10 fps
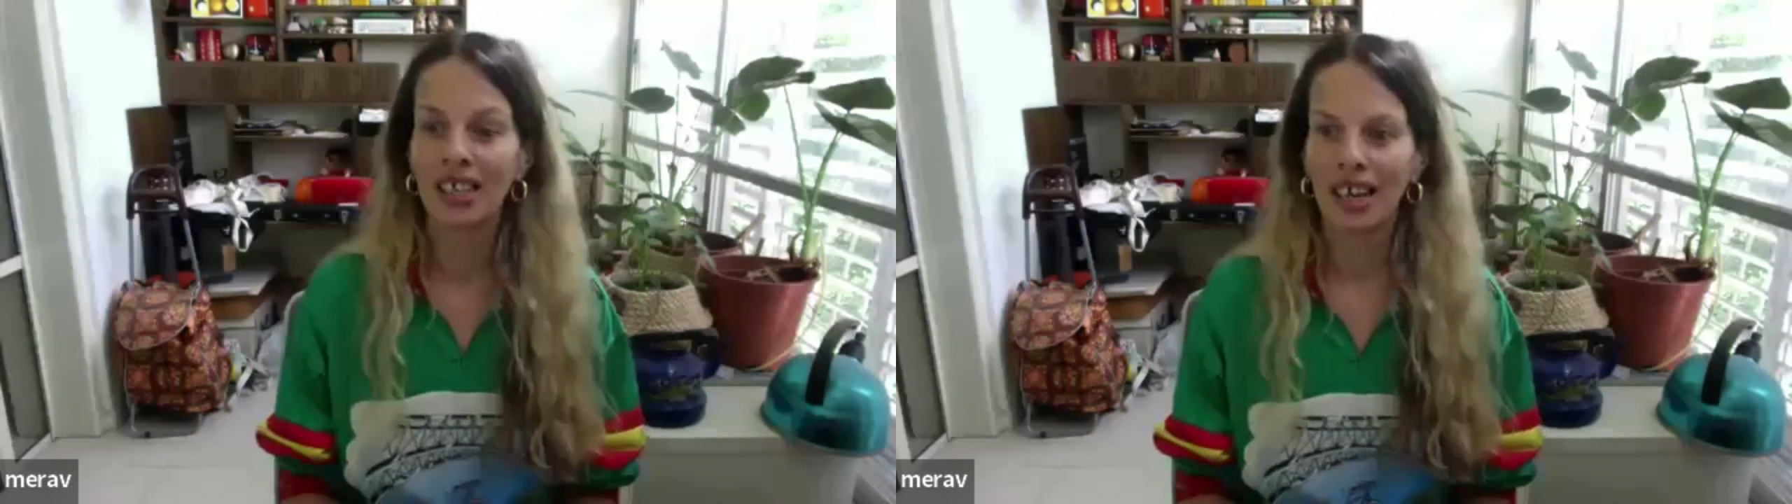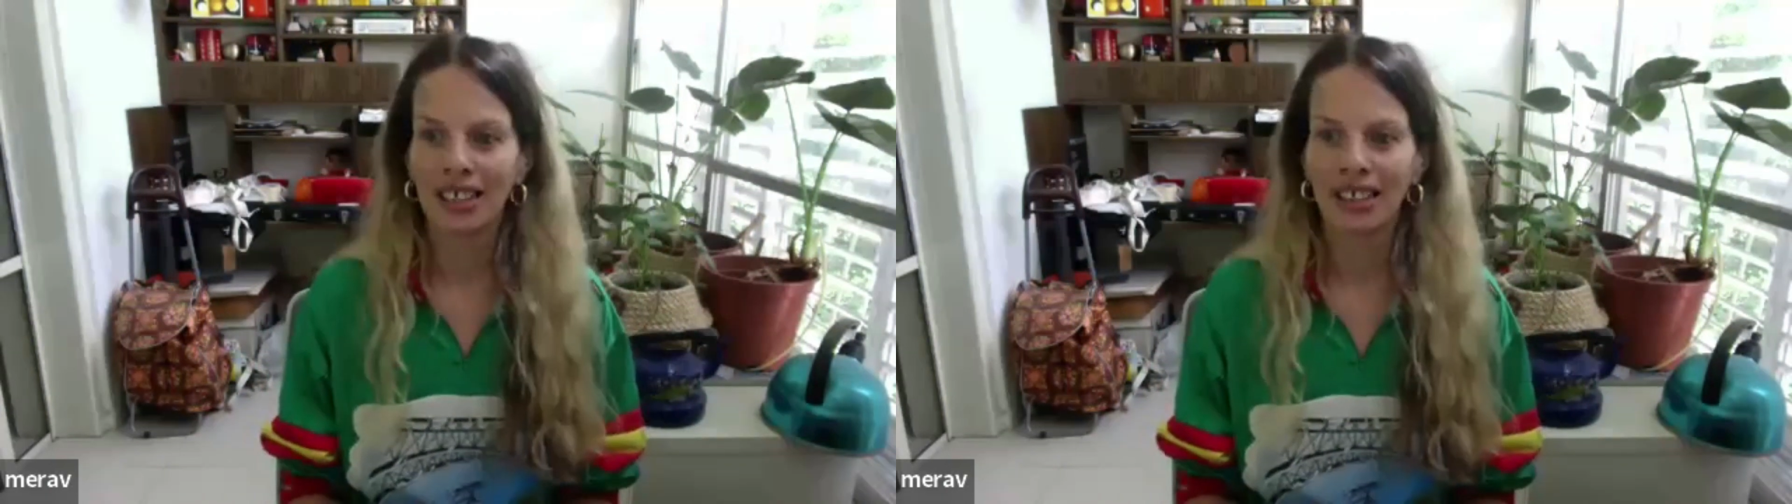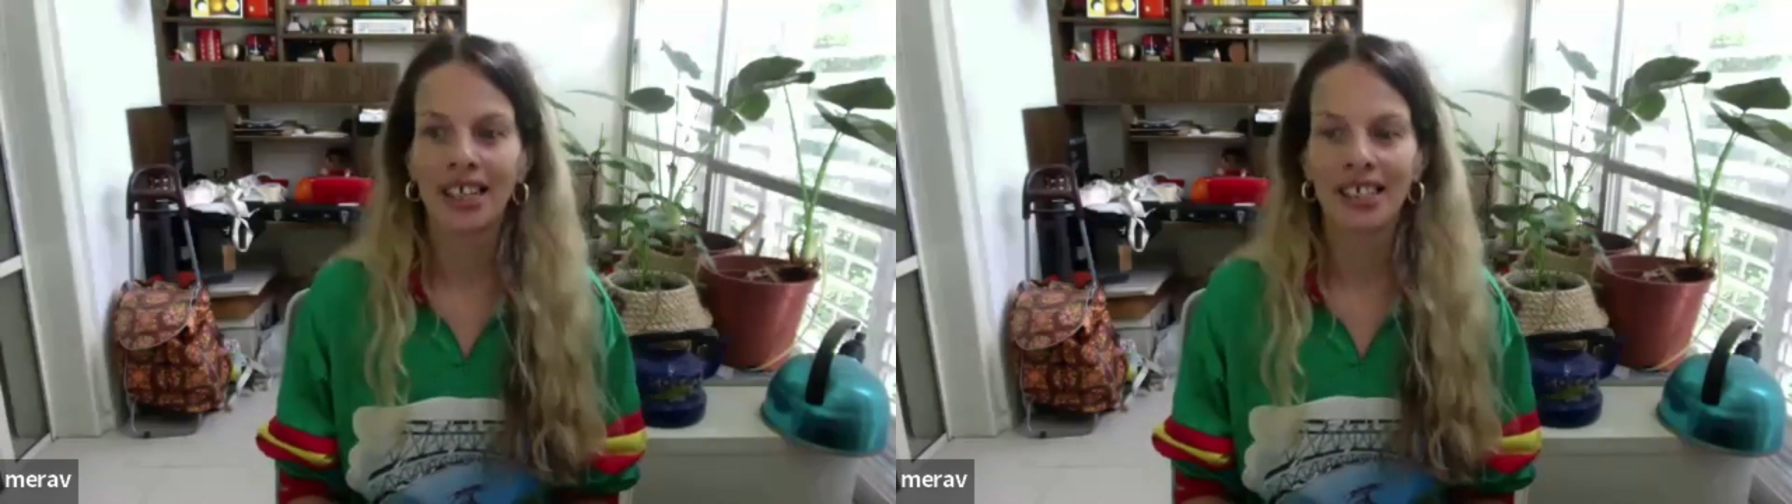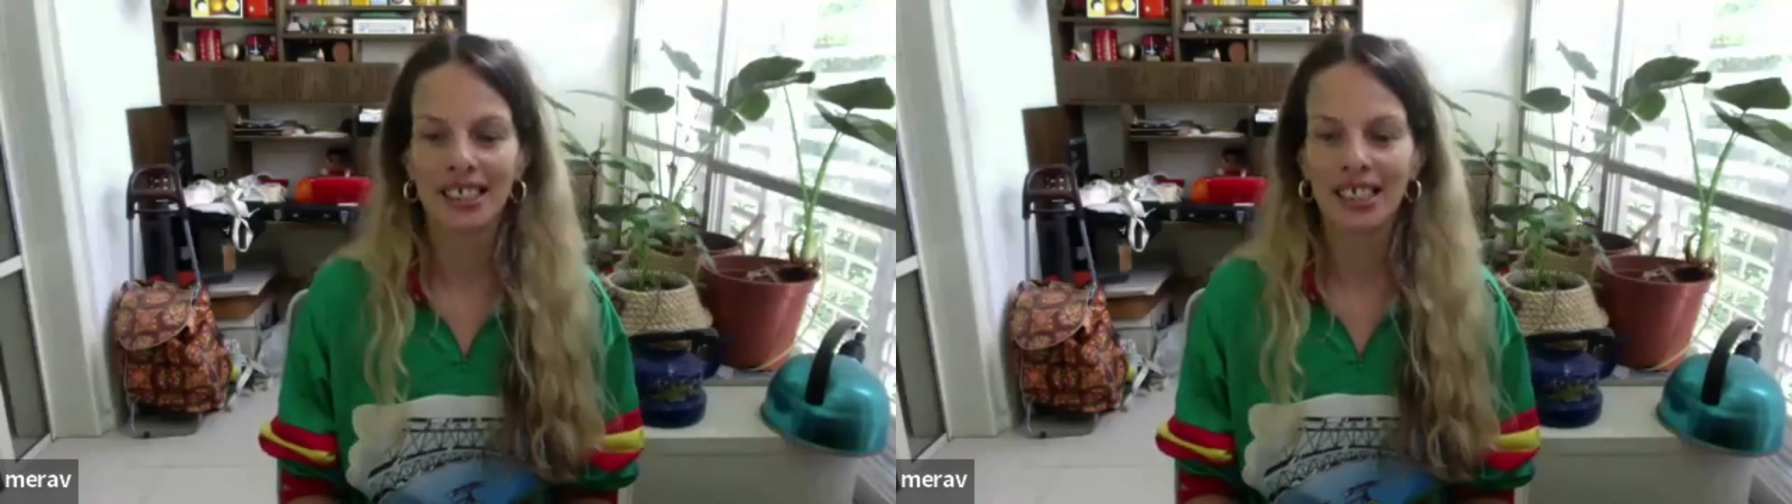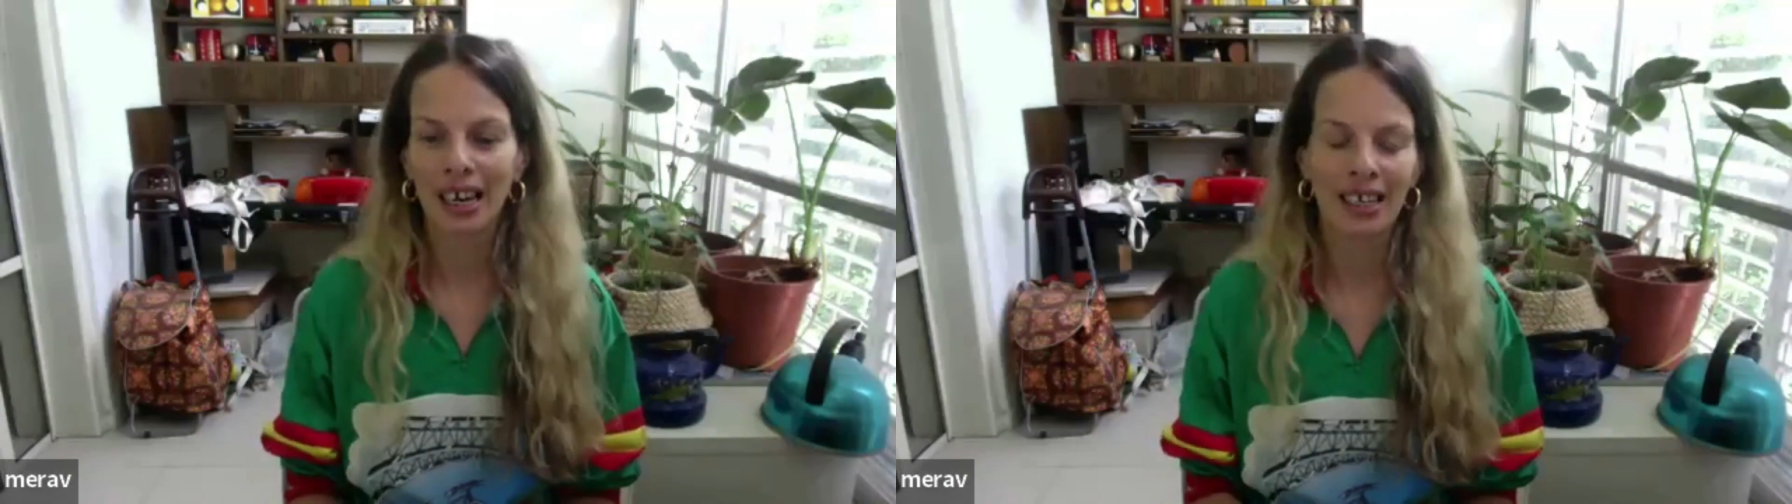and
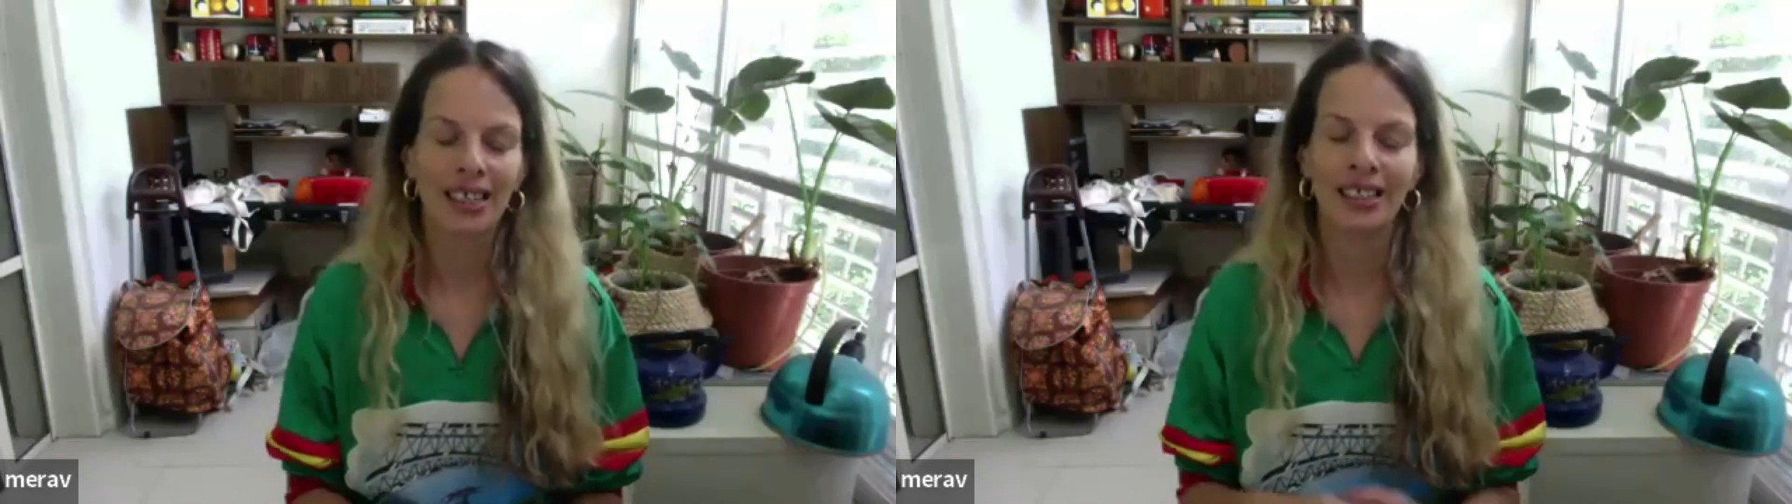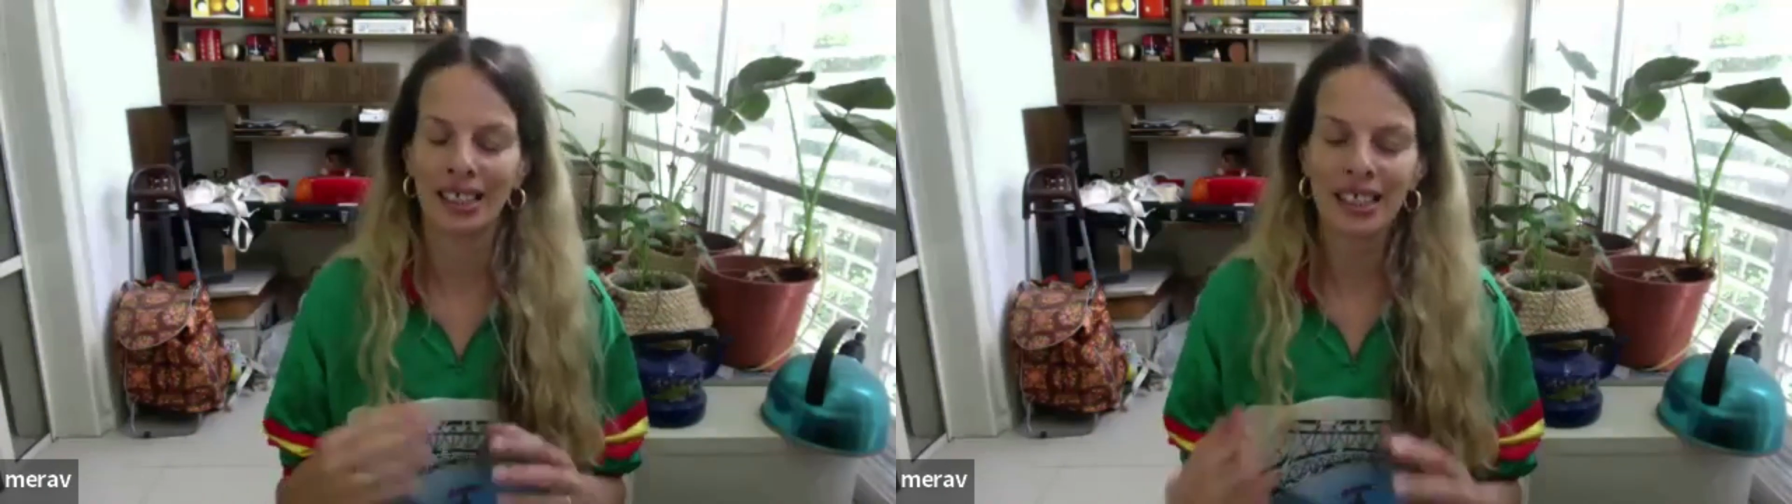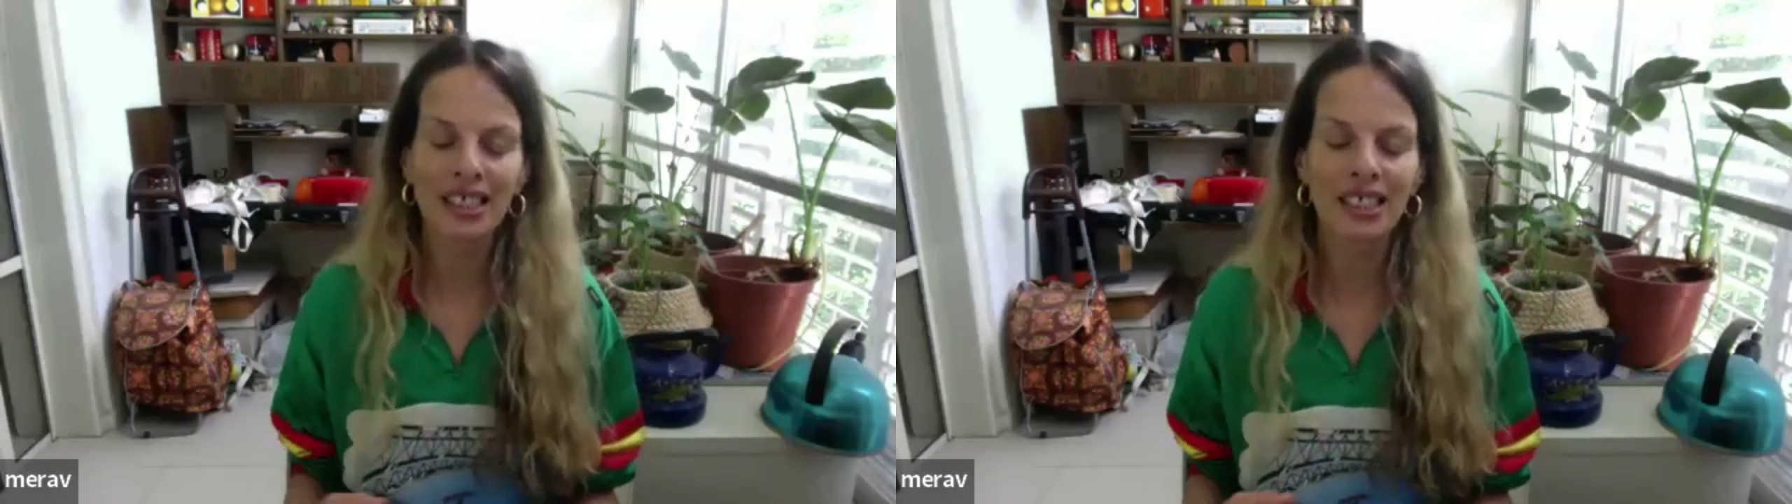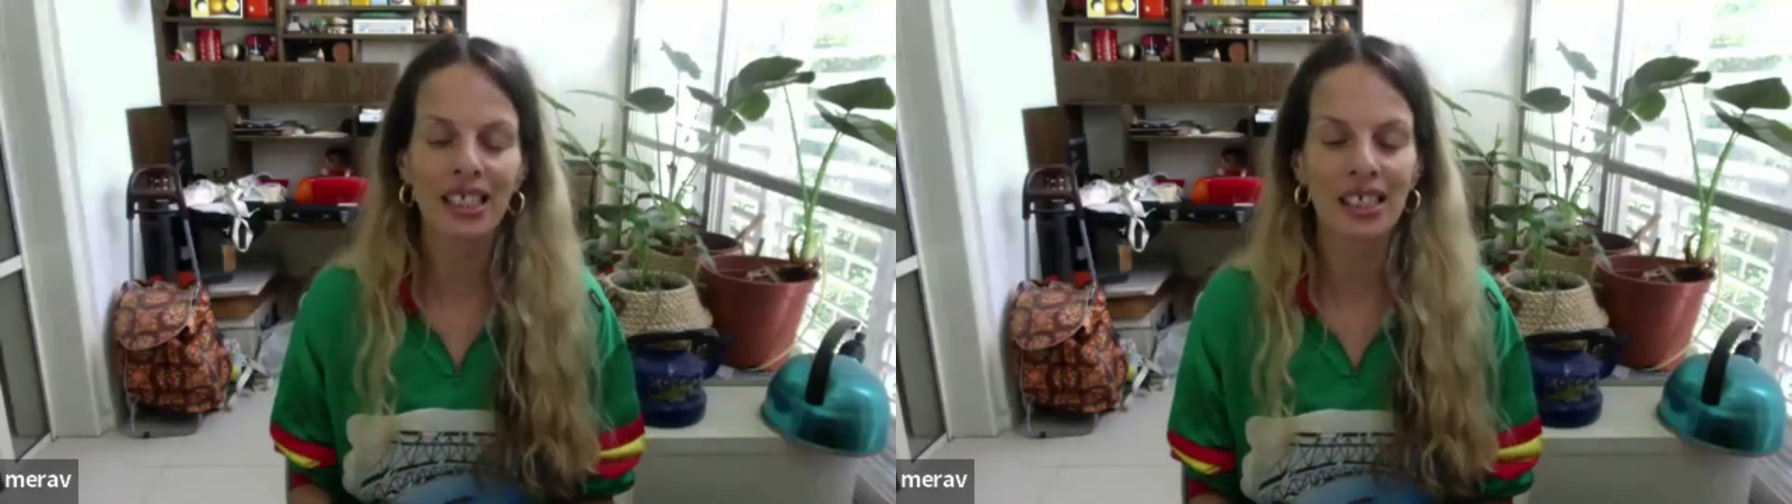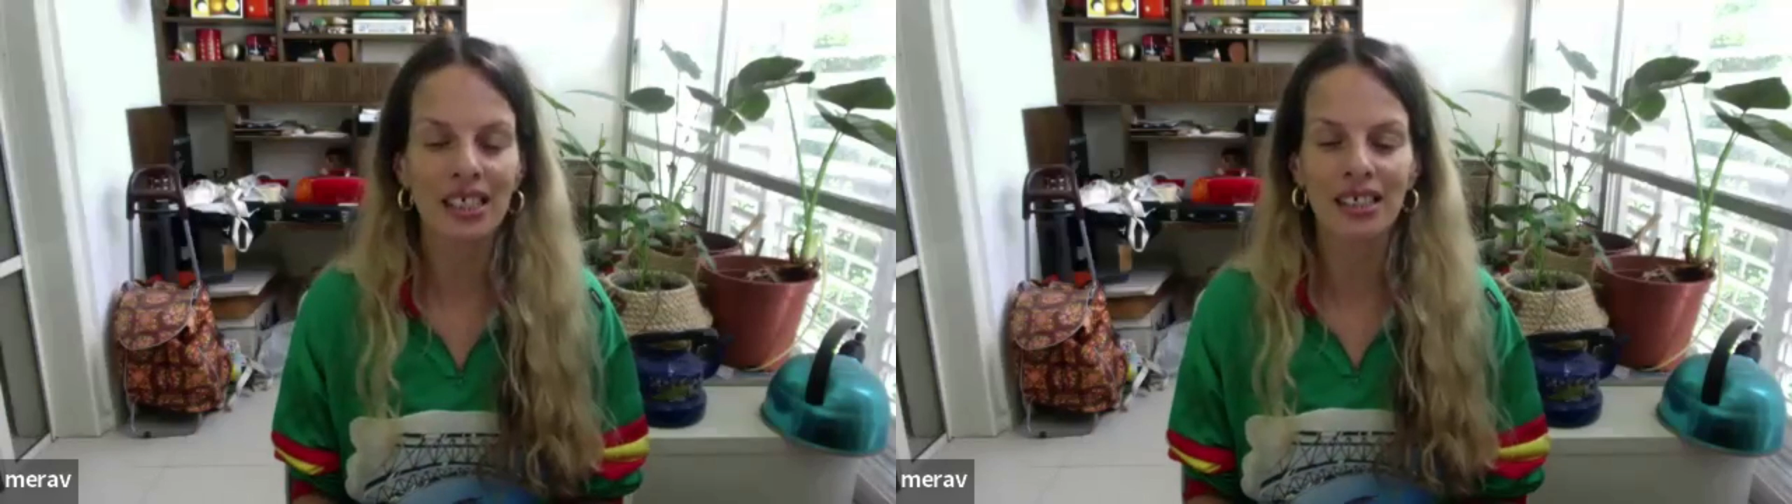I
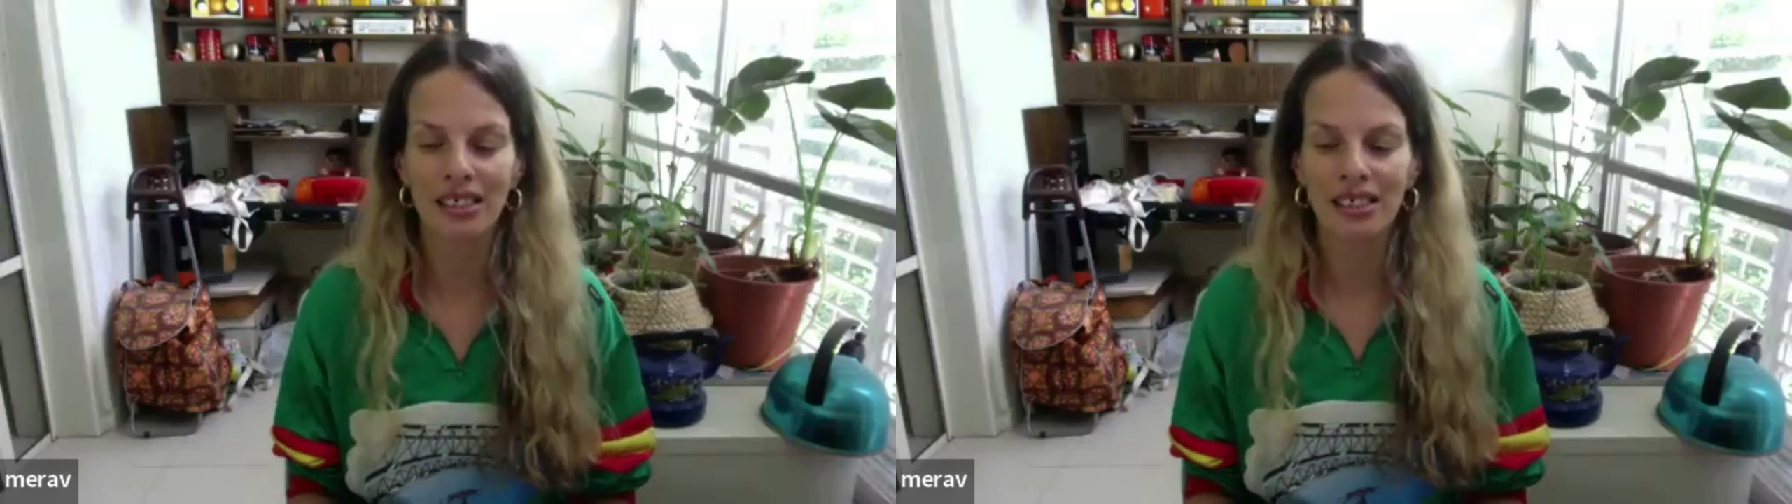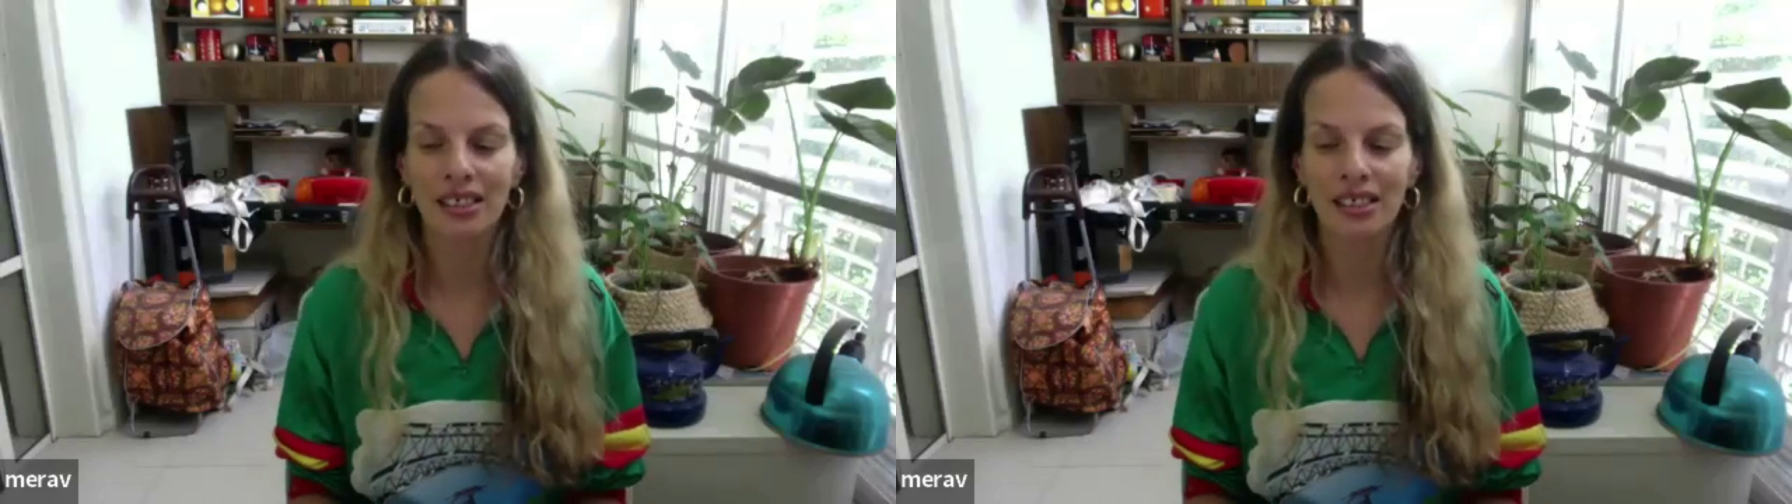see